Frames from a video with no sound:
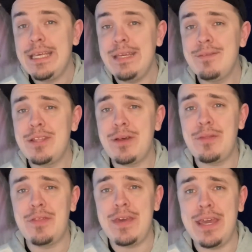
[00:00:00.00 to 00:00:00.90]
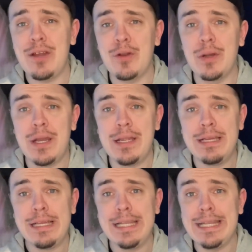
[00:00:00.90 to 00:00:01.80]
Even though they are
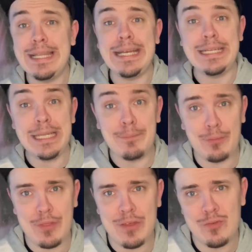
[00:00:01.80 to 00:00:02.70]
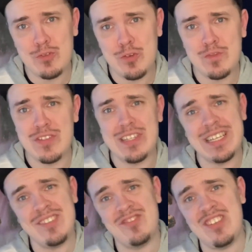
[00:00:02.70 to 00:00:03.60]
linked up with other services that
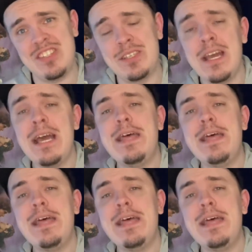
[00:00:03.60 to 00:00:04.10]
exist,